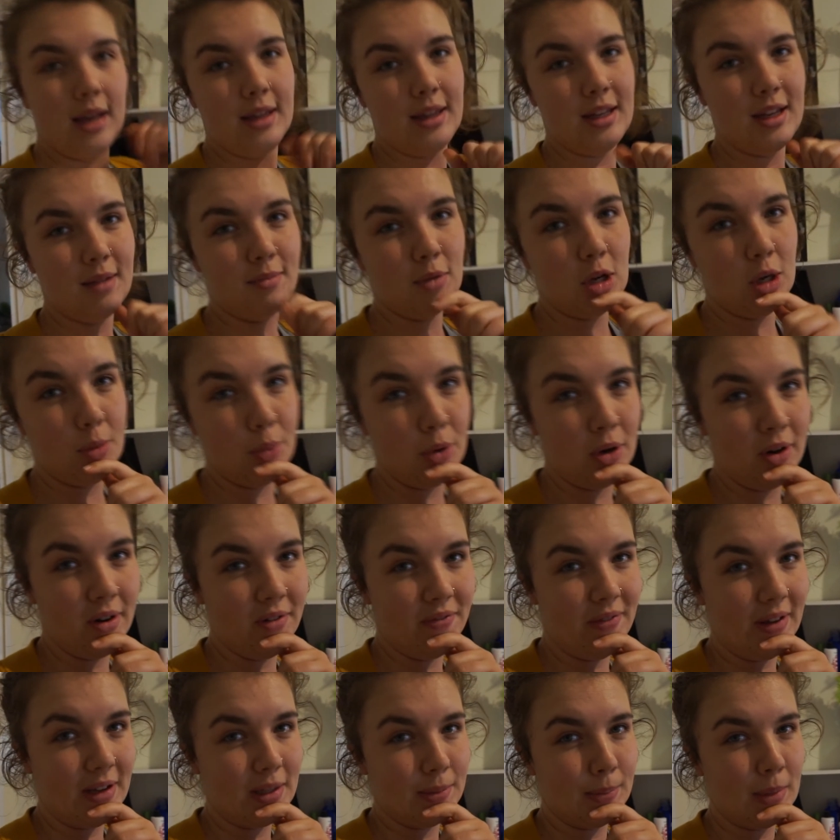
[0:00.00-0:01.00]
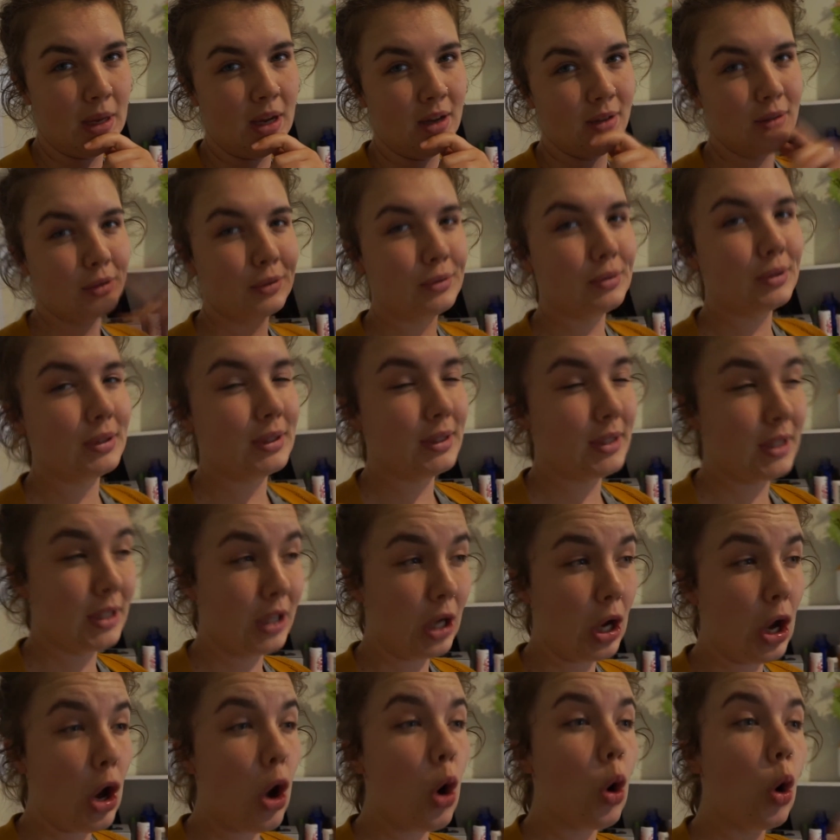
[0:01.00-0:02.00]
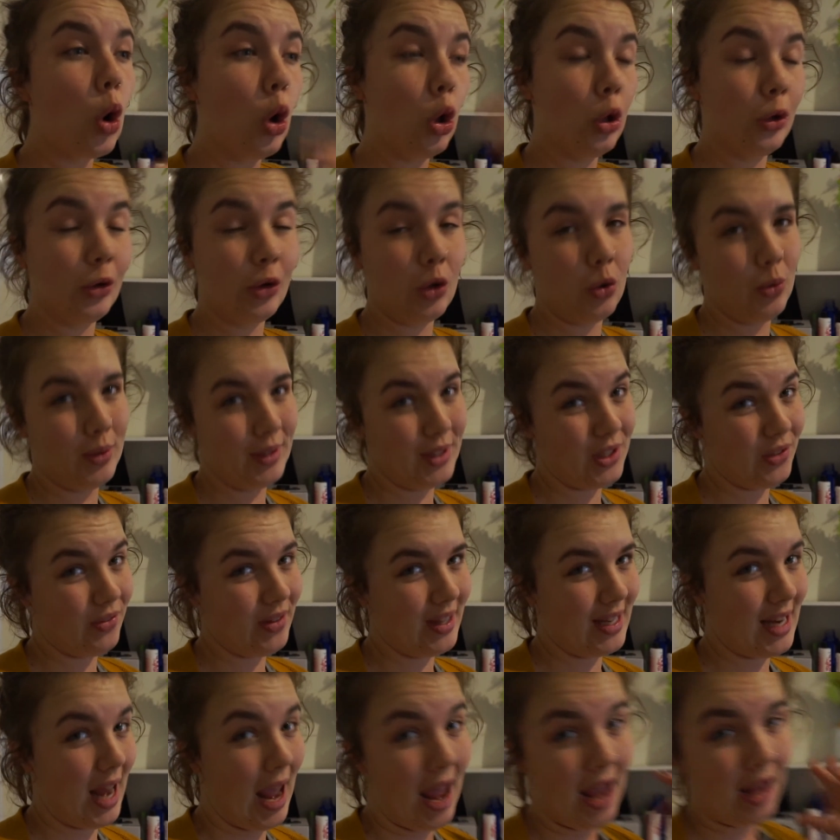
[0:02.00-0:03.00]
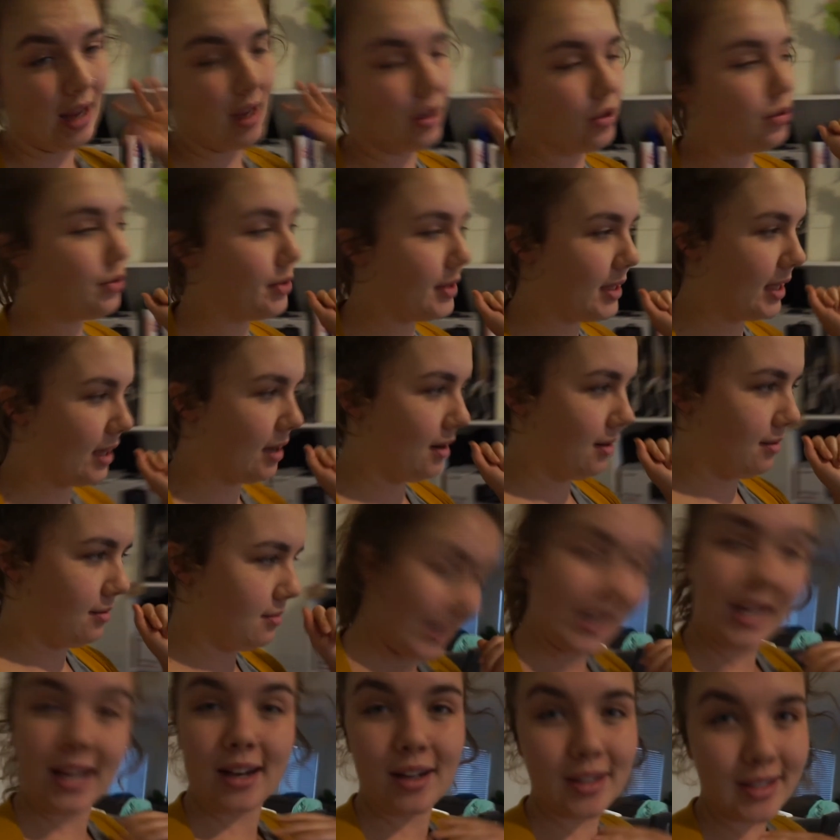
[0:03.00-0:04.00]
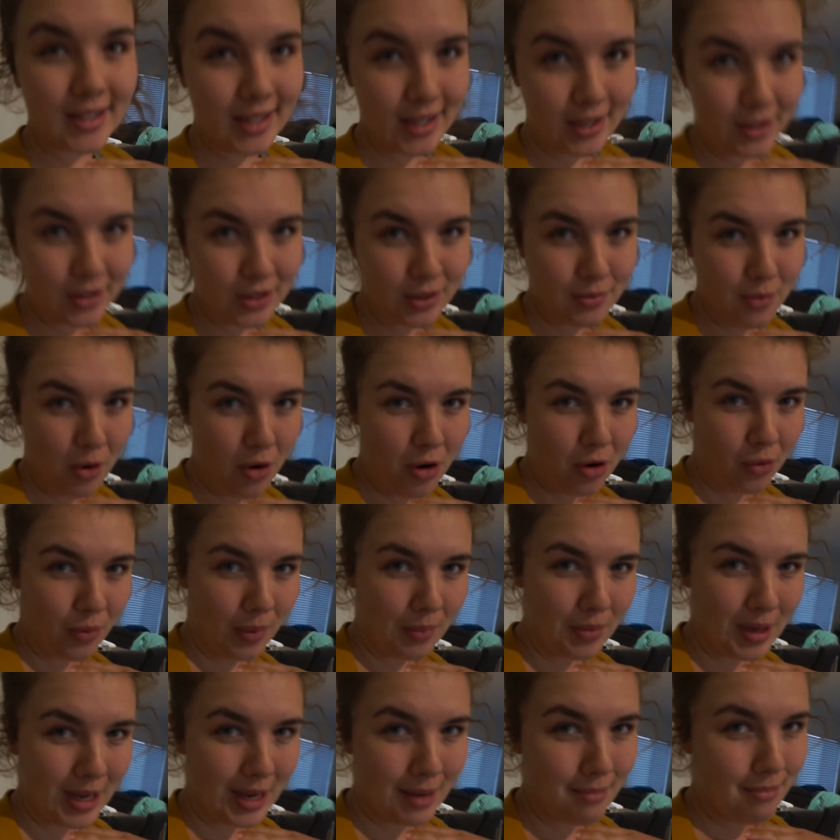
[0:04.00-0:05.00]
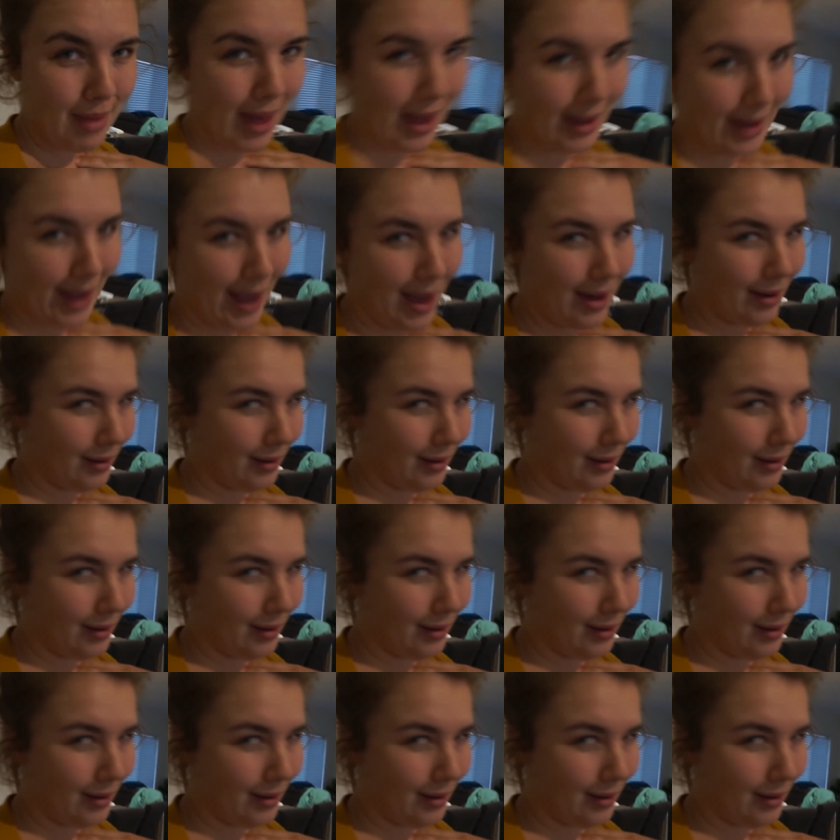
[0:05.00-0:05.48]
I think I'm gonna put on a face mask, called quits for the day, do dinner, and I'll see you tomorrow when we get back at